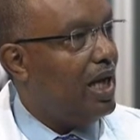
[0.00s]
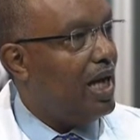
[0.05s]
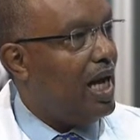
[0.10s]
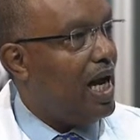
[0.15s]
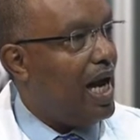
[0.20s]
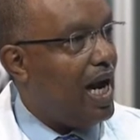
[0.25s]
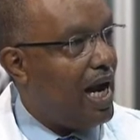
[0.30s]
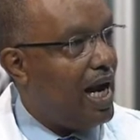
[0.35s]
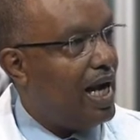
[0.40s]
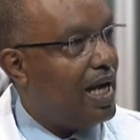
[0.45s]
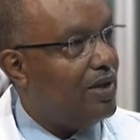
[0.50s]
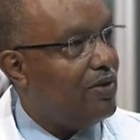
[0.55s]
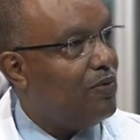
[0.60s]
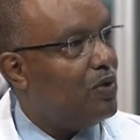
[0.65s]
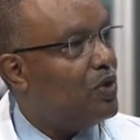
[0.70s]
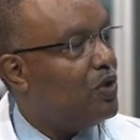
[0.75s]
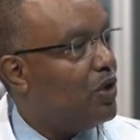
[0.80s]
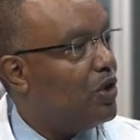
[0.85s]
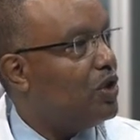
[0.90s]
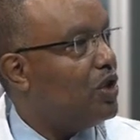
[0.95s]
had
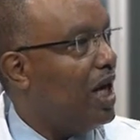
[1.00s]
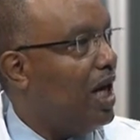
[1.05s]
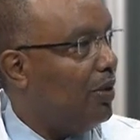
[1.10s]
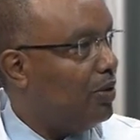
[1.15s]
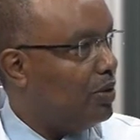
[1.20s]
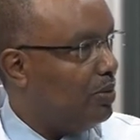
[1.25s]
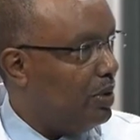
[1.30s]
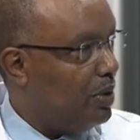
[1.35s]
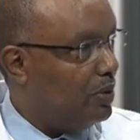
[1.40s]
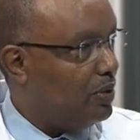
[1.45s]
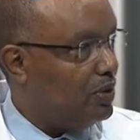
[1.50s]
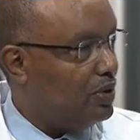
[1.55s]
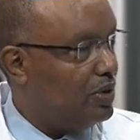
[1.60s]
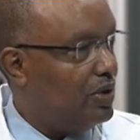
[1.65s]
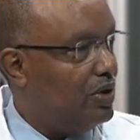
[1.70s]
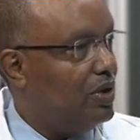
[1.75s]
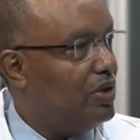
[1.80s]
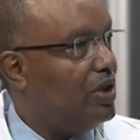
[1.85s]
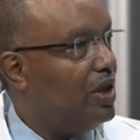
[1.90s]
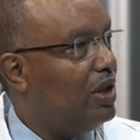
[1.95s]
research outposts.
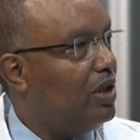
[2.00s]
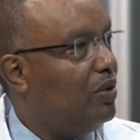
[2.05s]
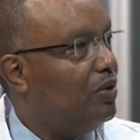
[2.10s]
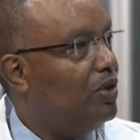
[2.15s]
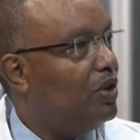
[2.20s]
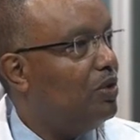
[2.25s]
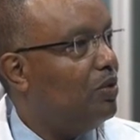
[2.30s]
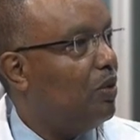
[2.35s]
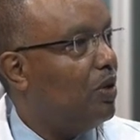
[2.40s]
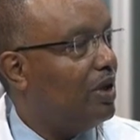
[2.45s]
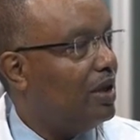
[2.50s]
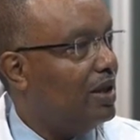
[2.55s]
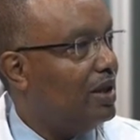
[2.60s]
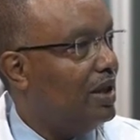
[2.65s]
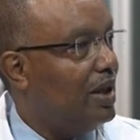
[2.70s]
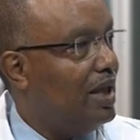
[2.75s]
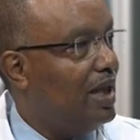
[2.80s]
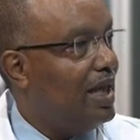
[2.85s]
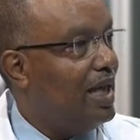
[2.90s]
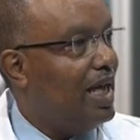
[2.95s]
This included work
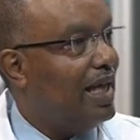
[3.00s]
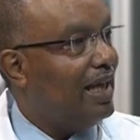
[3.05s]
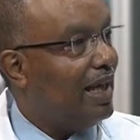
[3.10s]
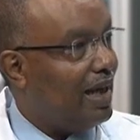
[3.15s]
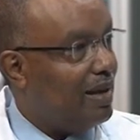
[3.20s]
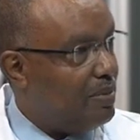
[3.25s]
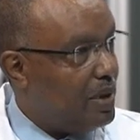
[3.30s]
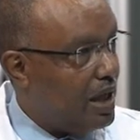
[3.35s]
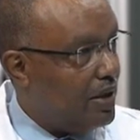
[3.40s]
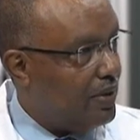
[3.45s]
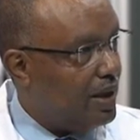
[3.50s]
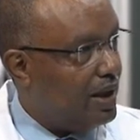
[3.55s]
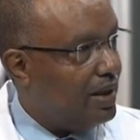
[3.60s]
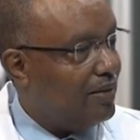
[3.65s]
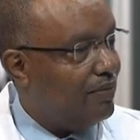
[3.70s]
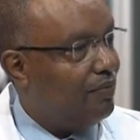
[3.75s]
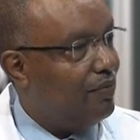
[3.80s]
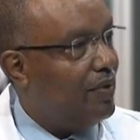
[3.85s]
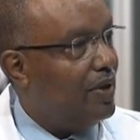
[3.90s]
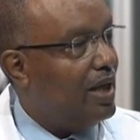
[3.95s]
in Liberia
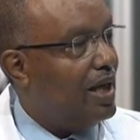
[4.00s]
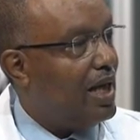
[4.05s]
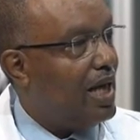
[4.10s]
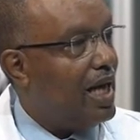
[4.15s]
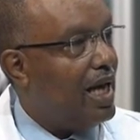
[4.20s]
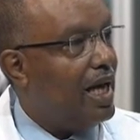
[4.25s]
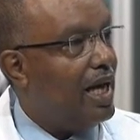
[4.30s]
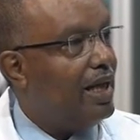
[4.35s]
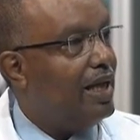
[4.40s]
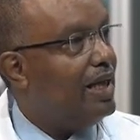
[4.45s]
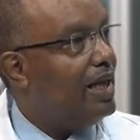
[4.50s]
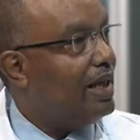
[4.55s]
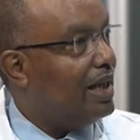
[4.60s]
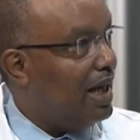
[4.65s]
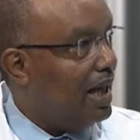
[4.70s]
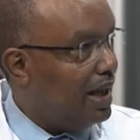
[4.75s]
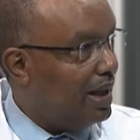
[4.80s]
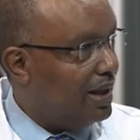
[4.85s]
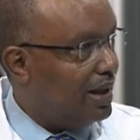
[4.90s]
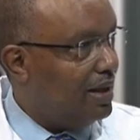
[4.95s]
and in
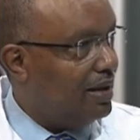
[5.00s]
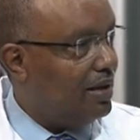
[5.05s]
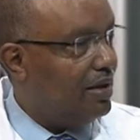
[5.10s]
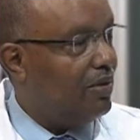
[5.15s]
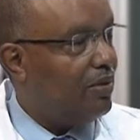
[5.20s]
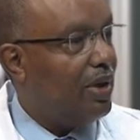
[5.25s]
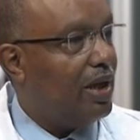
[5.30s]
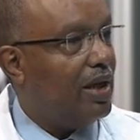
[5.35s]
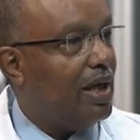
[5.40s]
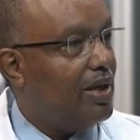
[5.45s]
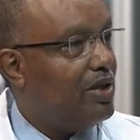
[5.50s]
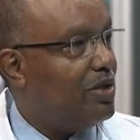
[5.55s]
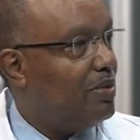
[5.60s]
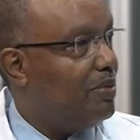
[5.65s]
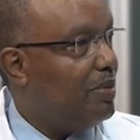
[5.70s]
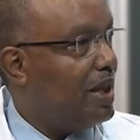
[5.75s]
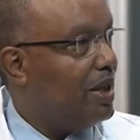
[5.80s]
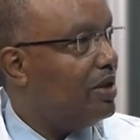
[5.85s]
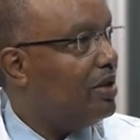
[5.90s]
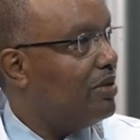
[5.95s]
Ghana, where I
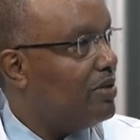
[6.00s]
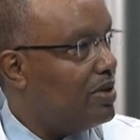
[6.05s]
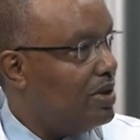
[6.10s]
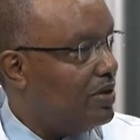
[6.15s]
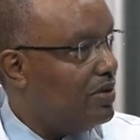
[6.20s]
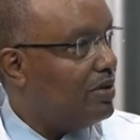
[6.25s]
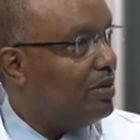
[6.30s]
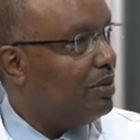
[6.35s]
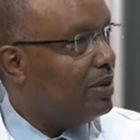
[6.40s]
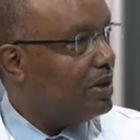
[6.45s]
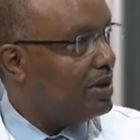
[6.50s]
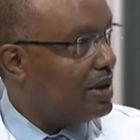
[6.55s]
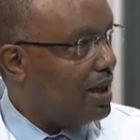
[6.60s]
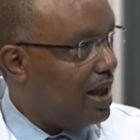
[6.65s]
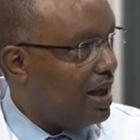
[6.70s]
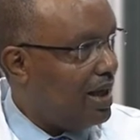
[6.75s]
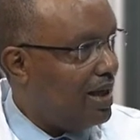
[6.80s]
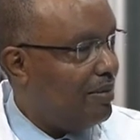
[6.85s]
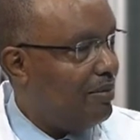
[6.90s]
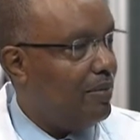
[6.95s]
spent considerable
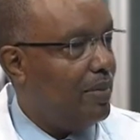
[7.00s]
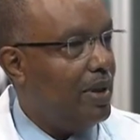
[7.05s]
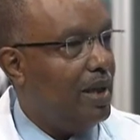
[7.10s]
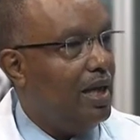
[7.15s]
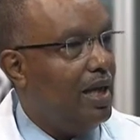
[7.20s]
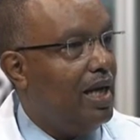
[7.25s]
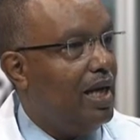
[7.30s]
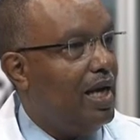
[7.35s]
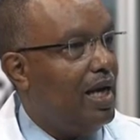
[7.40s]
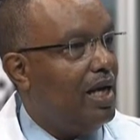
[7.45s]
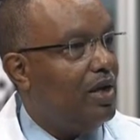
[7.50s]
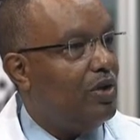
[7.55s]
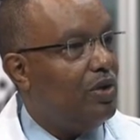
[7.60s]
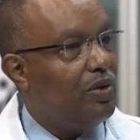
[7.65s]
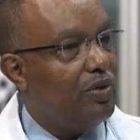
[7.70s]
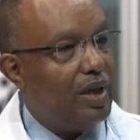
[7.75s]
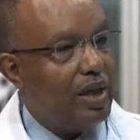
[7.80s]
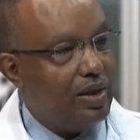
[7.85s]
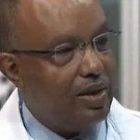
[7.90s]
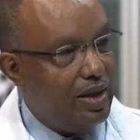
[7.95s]
time. And
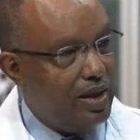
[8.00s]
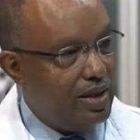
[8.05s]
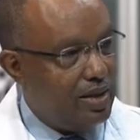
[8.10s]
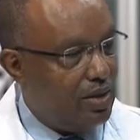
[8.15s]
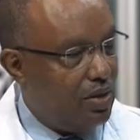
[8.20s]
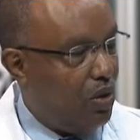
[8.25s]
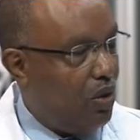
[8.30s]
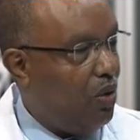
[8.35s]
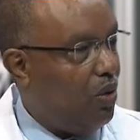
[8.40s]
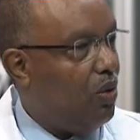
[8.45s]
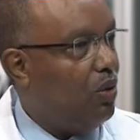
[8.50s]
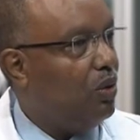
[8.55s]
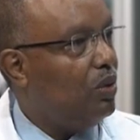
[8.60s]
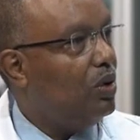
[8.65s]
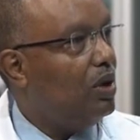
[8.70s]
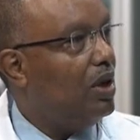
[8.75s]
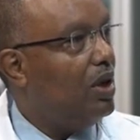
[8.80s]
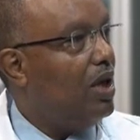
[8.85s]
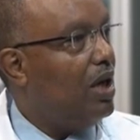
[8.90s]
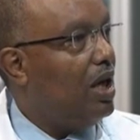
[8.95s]
during this whole
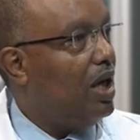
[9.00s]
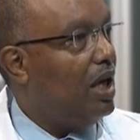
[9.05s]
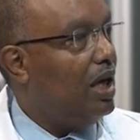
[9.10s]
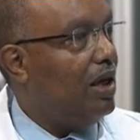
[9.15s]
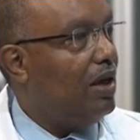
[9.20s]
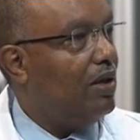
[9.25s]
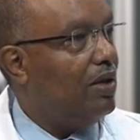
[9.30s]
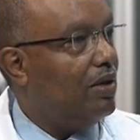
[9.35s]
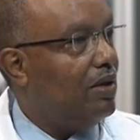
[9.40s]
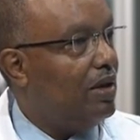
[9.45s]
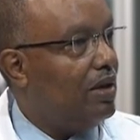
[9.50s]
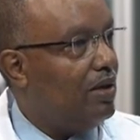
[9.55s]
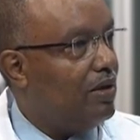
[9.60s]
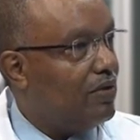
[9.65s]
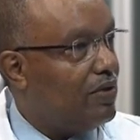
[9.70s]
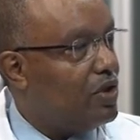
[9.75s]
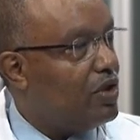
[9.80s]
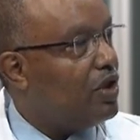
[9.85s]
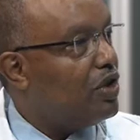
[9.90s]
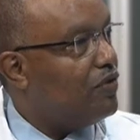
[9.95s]

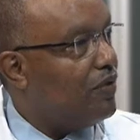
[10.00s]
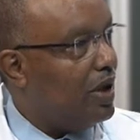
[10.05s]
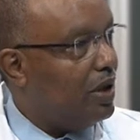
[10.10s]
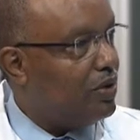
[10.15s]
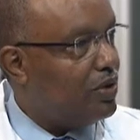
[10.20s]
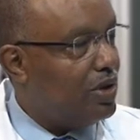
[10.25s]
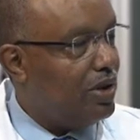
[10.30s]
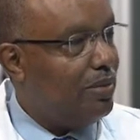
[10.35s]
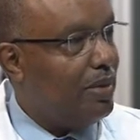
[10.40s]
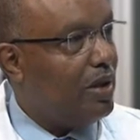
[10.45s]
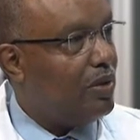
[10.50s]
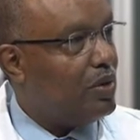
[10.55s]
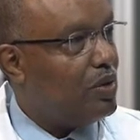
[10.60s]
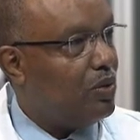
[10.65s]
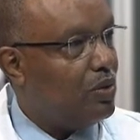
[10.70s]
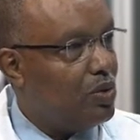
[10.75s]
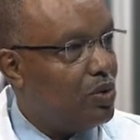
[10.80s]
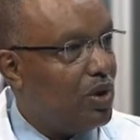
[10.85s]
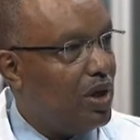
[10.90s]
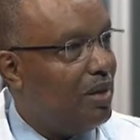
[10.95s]
research fellowship, I was
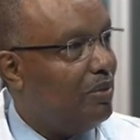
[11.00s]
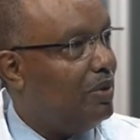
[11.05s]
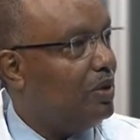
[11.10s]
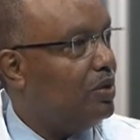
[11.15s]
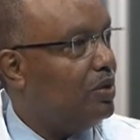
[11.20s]
also able